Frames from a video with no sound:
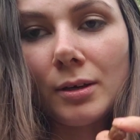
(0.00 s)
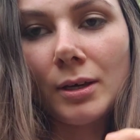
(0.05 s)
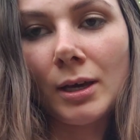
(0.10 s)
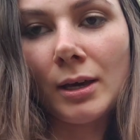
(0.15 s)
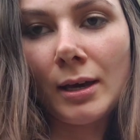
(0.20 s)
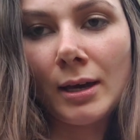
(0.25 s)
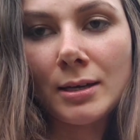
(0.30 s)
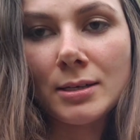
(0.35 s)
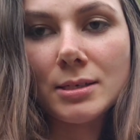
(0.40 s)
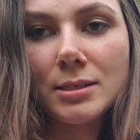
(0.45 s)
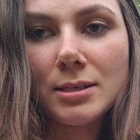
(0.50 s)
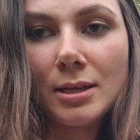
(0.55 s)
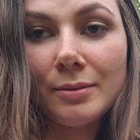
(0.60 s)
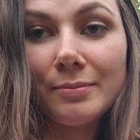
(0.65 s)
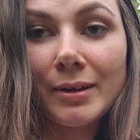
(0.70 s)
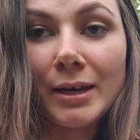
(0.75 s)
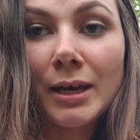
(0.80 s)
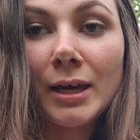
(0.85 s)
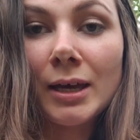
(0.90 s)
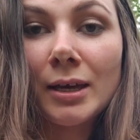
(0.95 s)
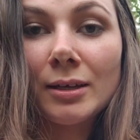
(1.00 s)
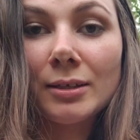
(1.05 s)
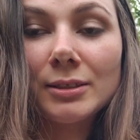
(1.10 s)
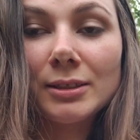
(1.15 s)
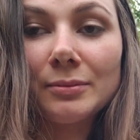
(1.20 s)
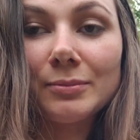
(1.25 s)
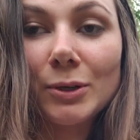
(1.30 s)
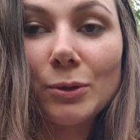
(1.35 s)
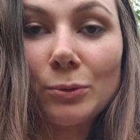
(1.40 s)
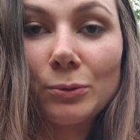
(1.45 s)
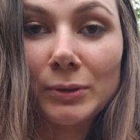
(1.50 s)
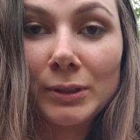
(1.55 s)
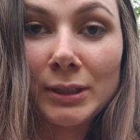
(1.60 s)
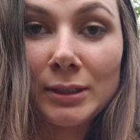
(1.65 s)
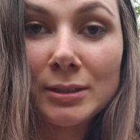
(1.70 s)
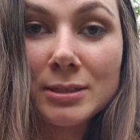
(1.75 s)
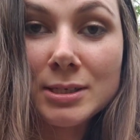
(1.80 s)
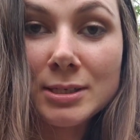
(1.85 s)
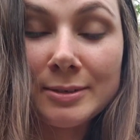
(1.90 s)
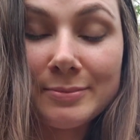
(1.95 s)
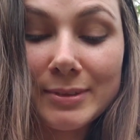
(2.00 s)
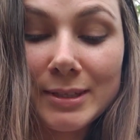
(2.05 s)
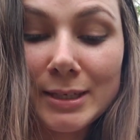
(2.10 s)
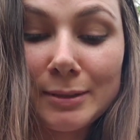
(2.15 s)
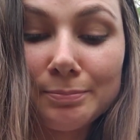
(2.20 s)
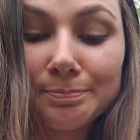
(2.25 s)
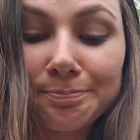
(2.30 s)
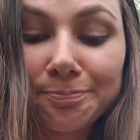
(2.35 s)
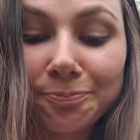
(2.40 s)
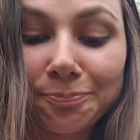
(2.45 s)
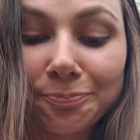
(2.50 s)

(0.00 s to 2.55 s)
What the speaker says: Okay guys, in my hand I'm holding something.